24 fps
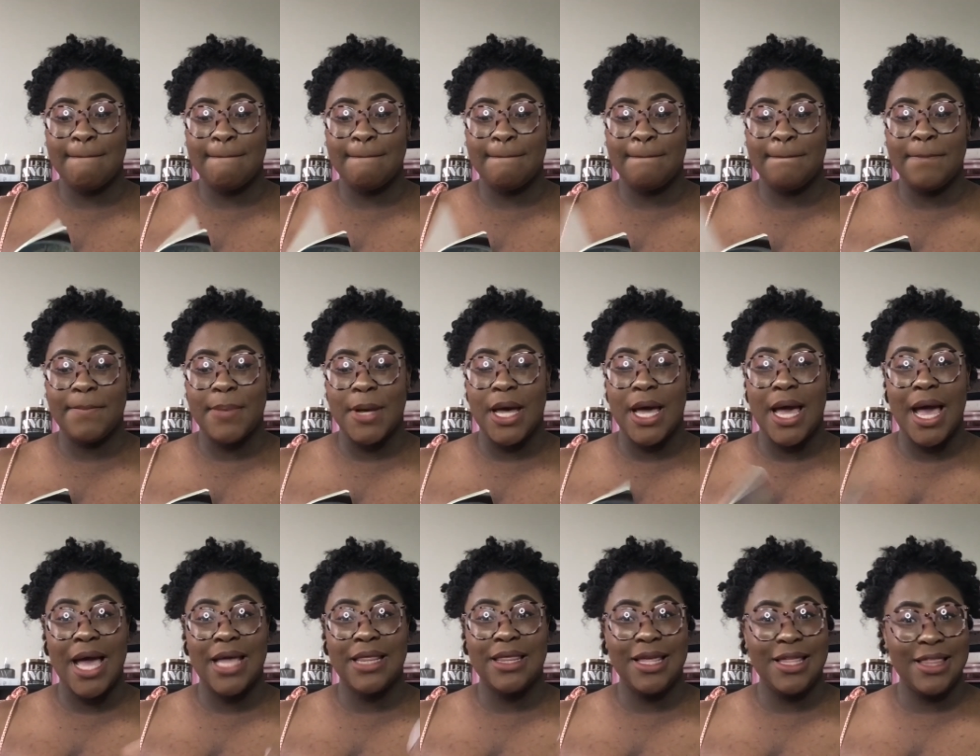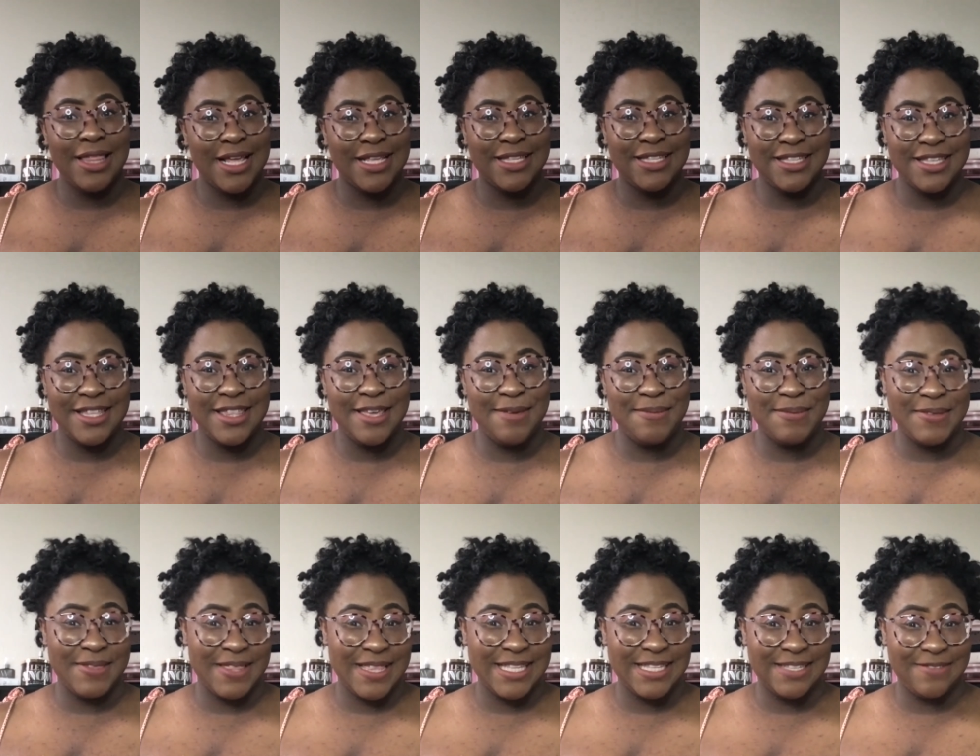but I think that's the theme
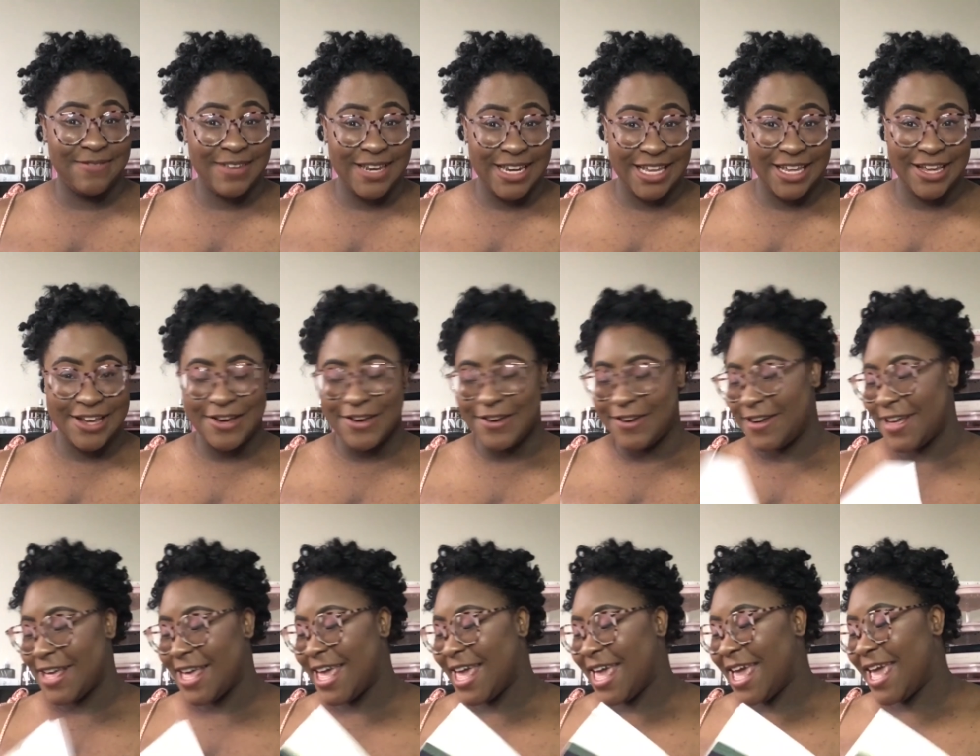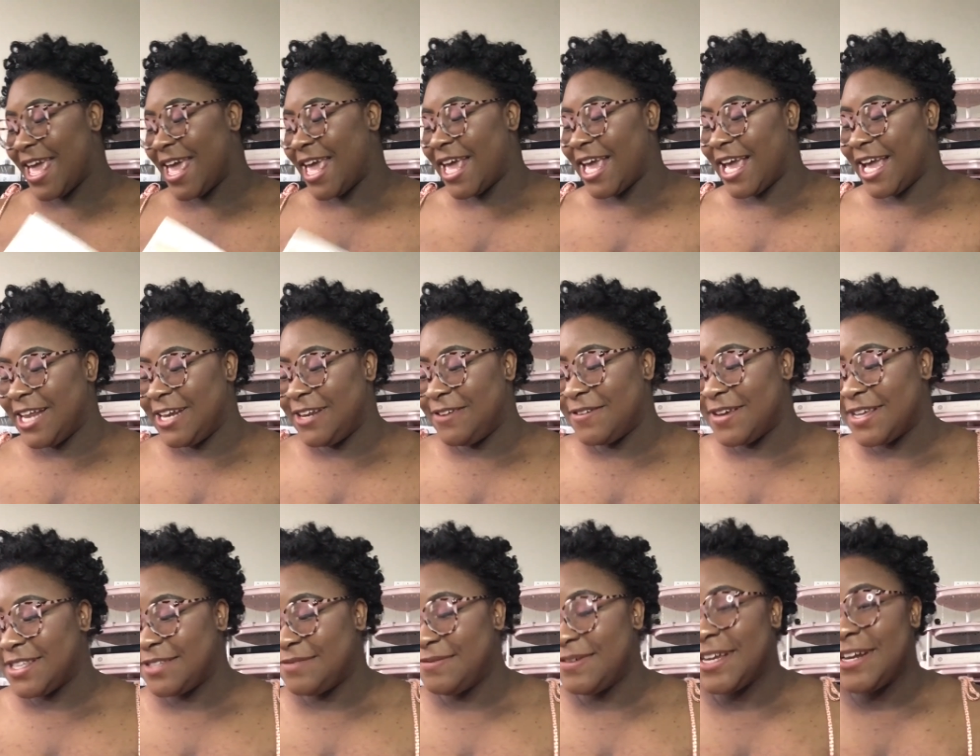of this video.
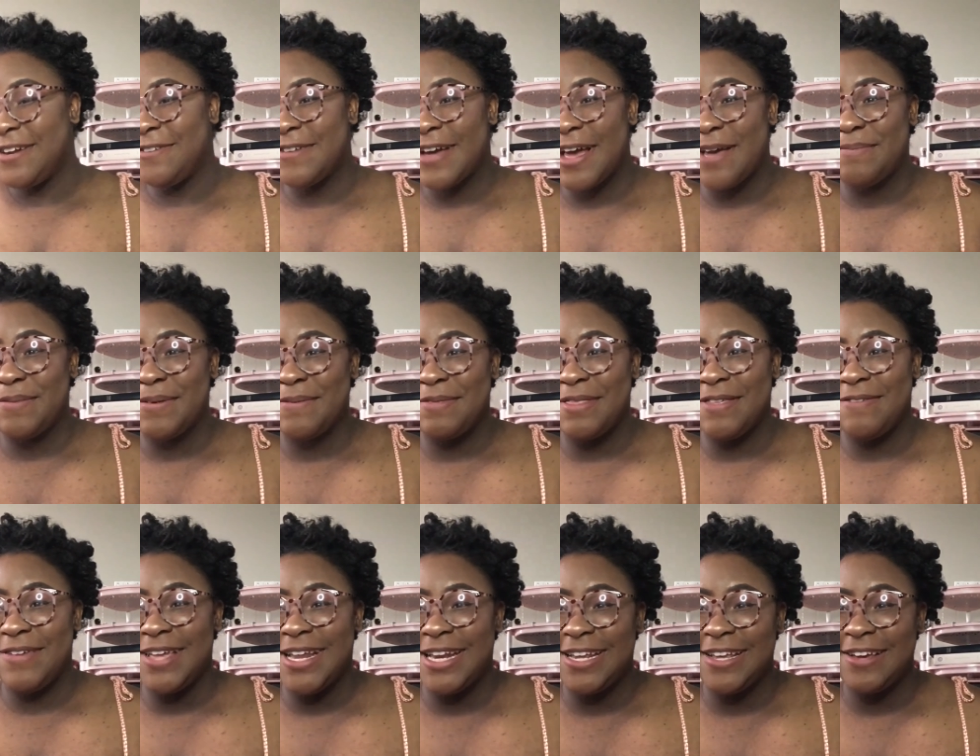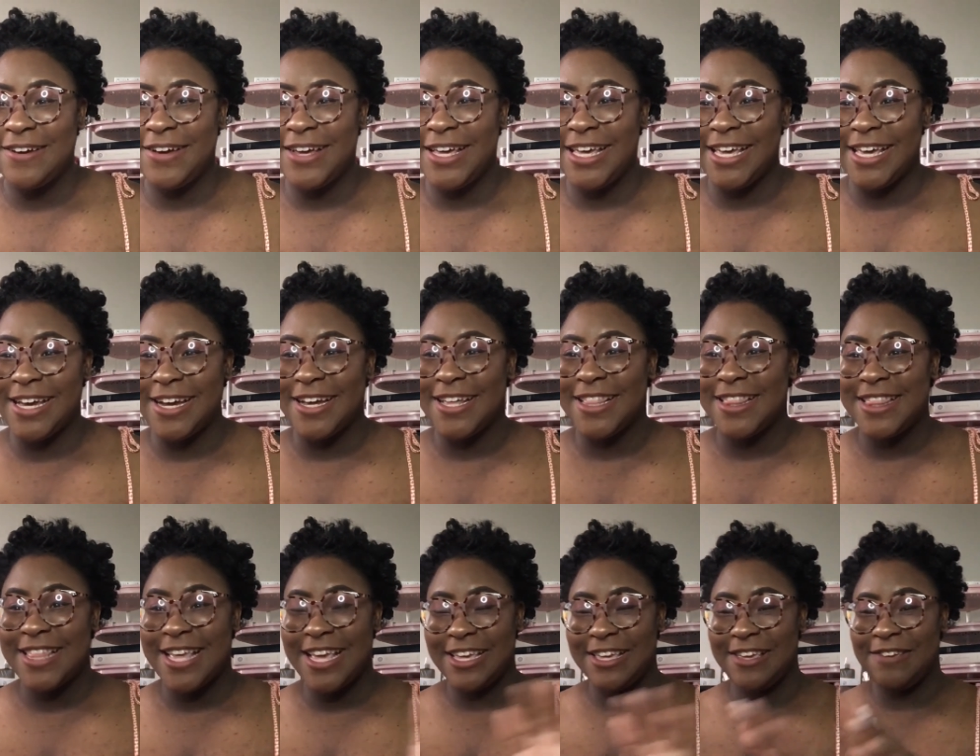Anyways, I'm gonna wrap up the video here.
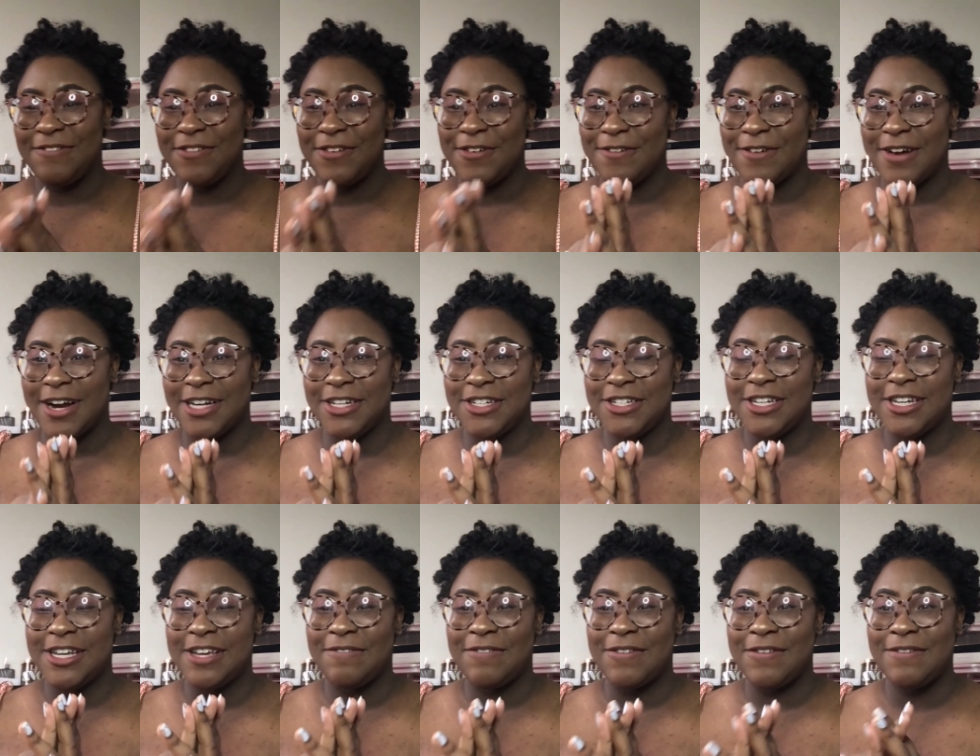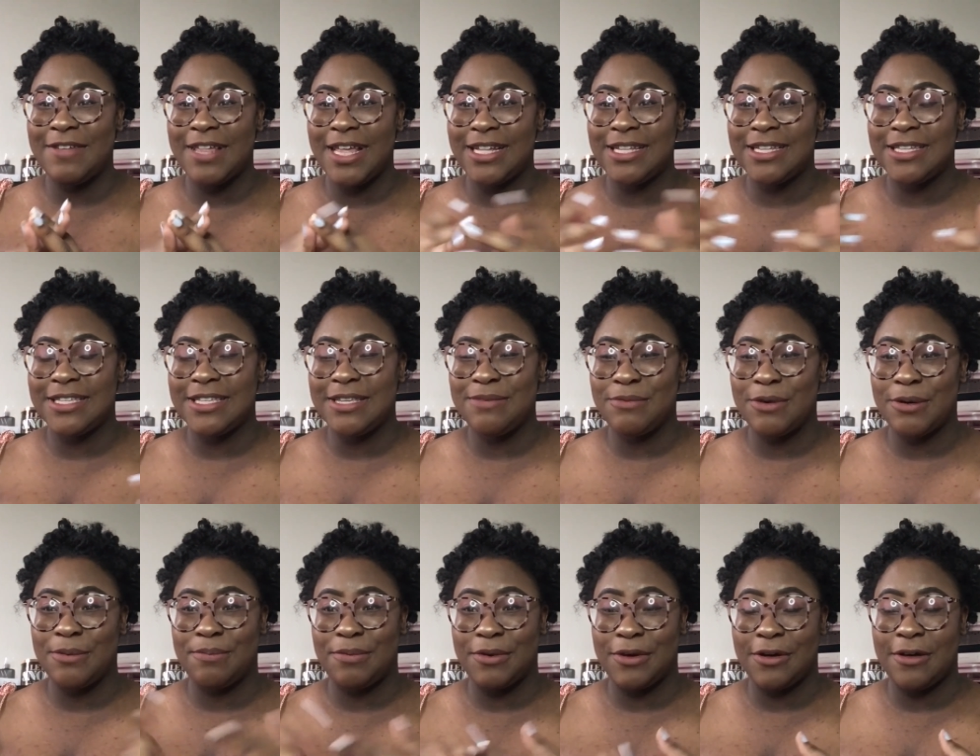Thank you for watching. If you would like to see more
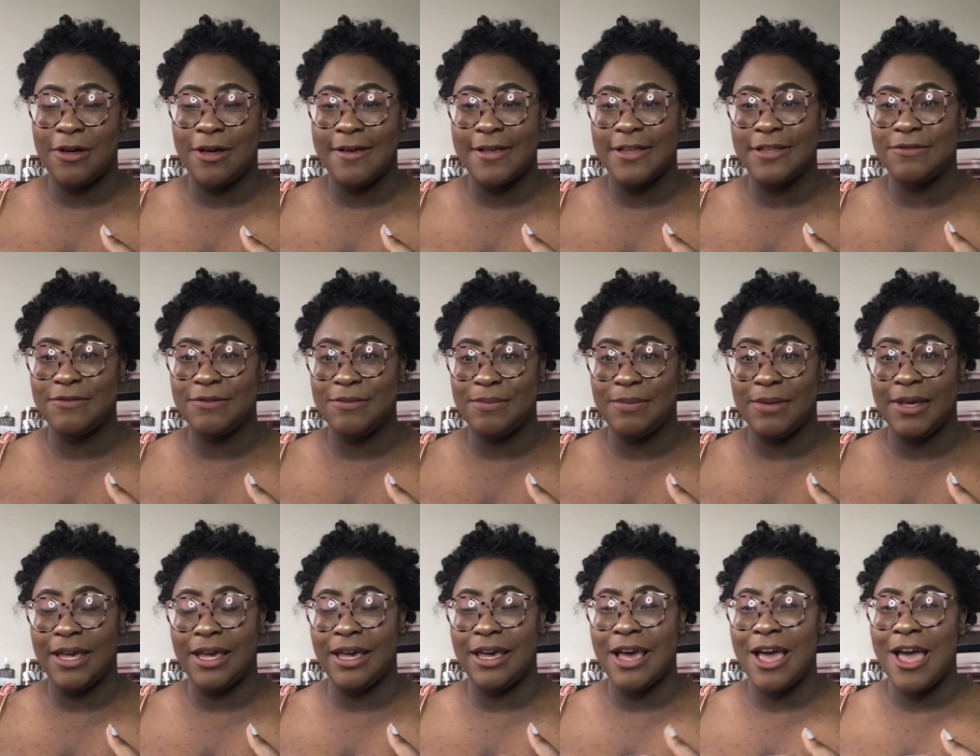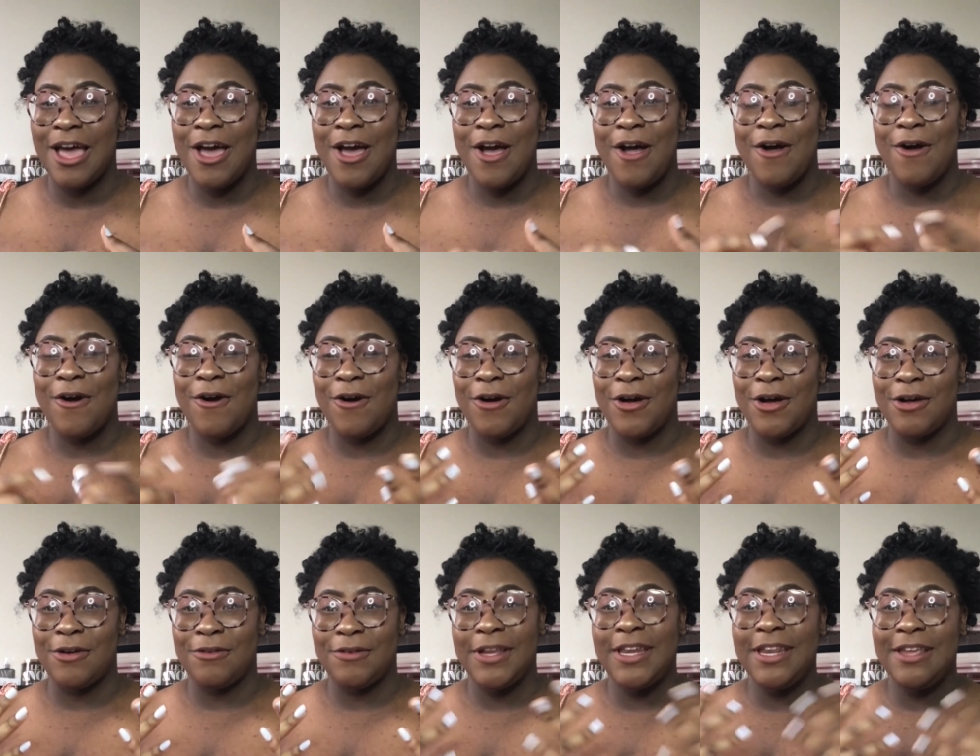book hauls from me, or
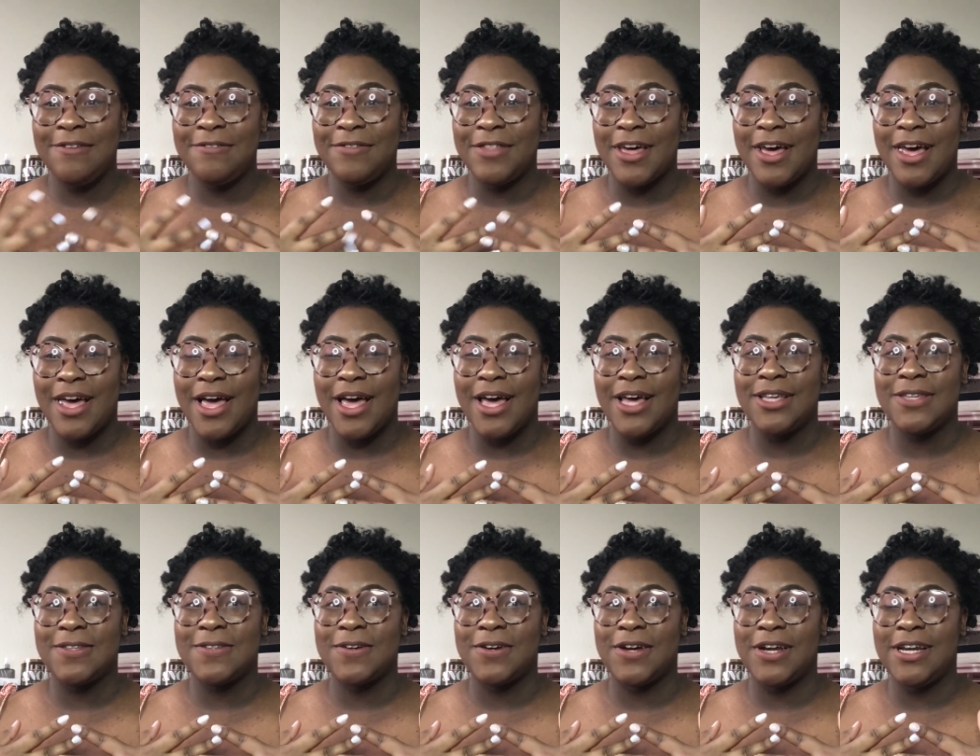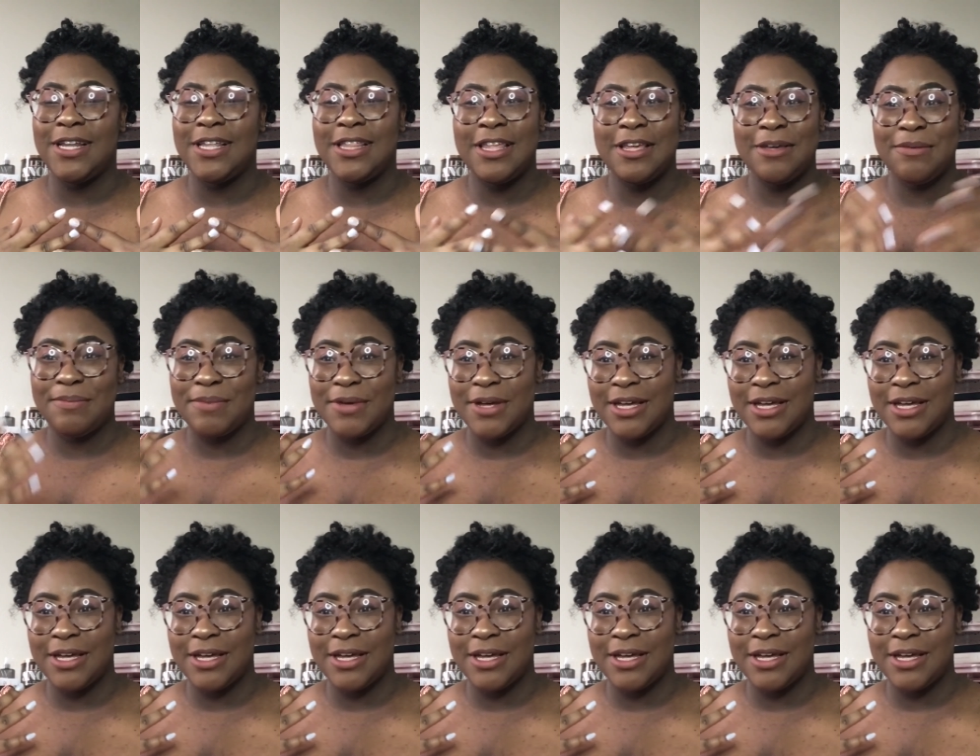reading vlogs, or anything book